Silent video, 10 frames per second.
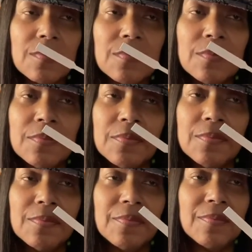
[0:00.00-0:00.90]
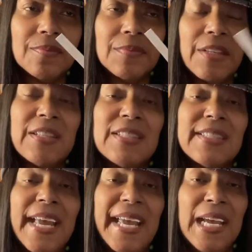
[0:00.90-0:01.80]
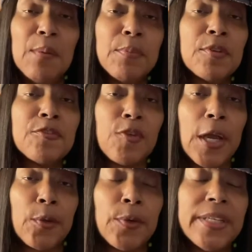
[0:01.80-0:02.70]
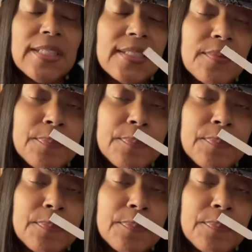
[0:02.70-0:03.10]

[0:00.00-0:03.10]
Now this is an amber fragrance.